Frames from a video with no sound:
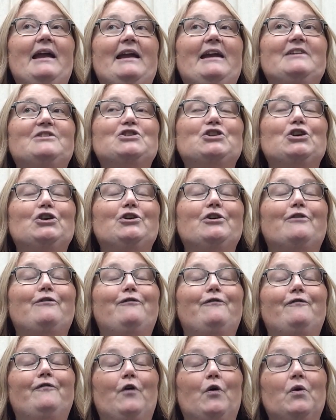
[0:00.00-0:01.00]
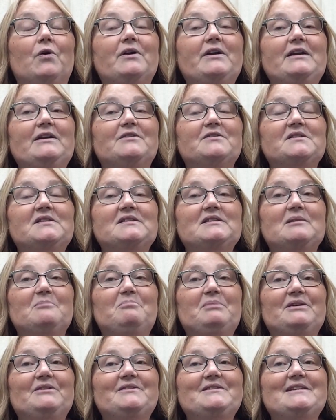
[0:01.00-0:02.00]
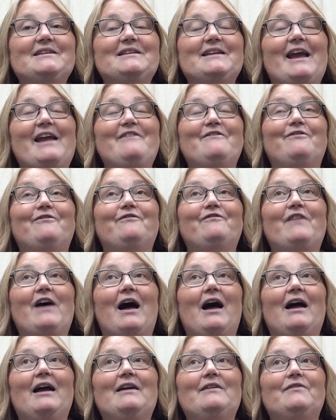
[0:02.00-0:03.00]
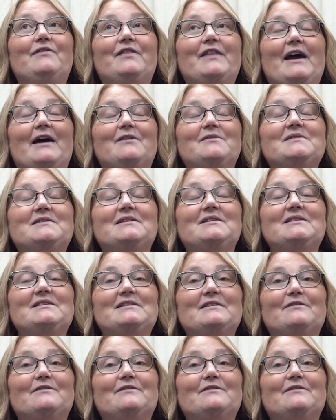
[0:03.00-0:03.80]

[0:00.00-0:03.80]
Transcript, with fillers: It took four years to build it, and 5,000